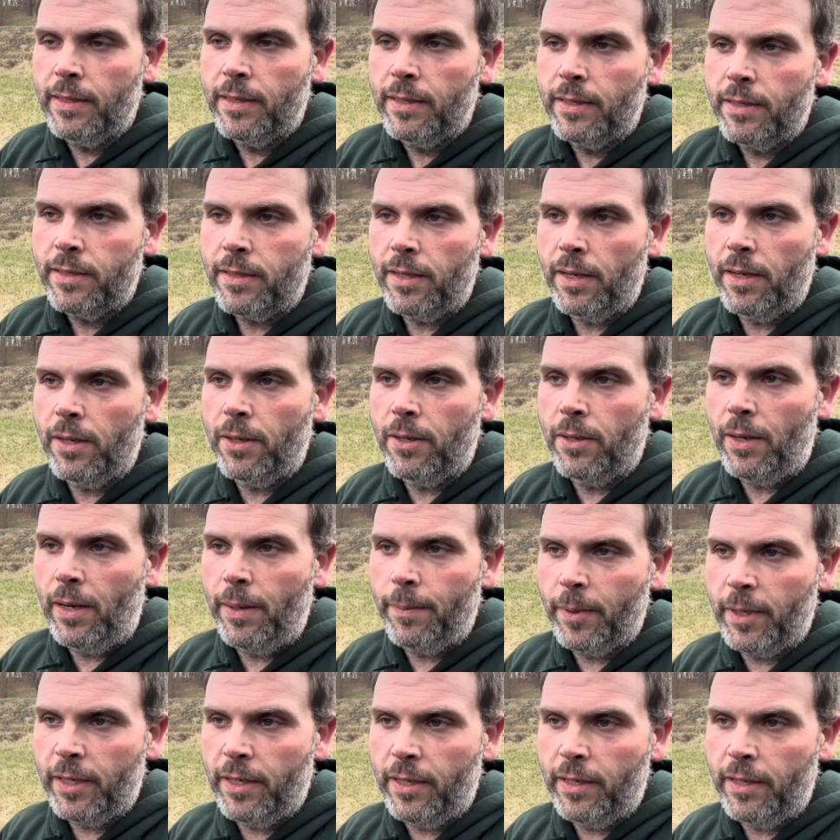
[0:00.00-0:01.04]
So
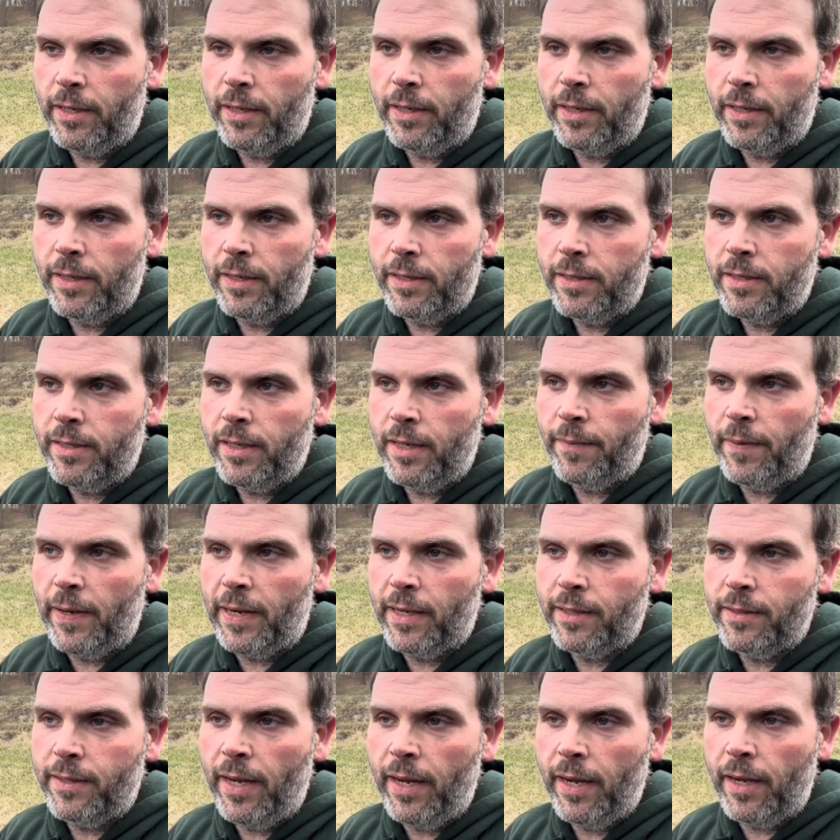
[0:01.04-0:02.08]
I'm gonna see if I
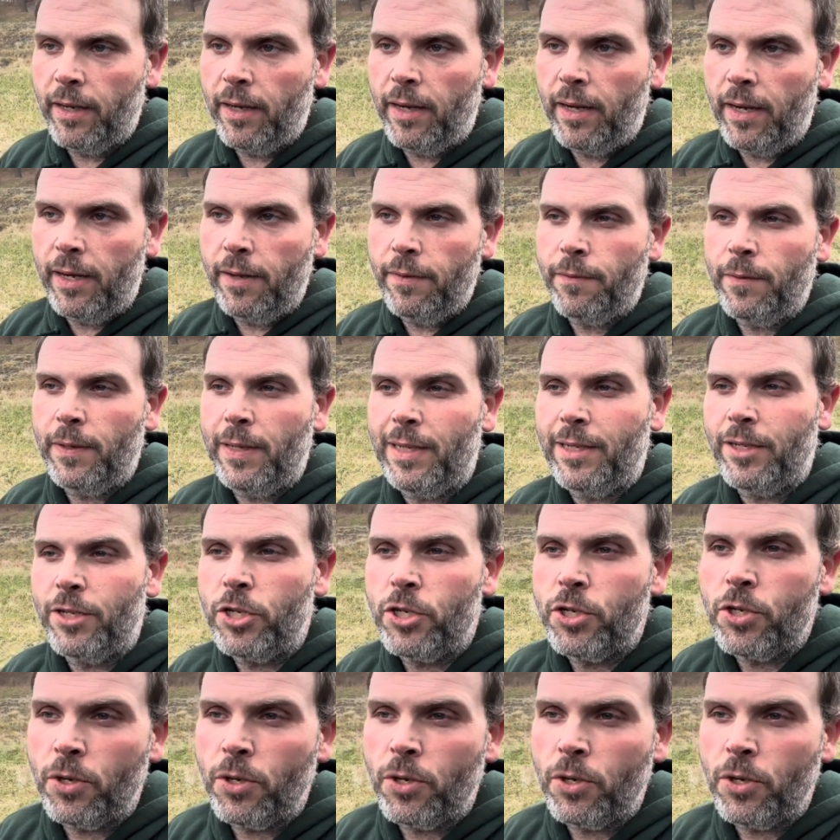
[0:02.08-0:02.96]
can take it off and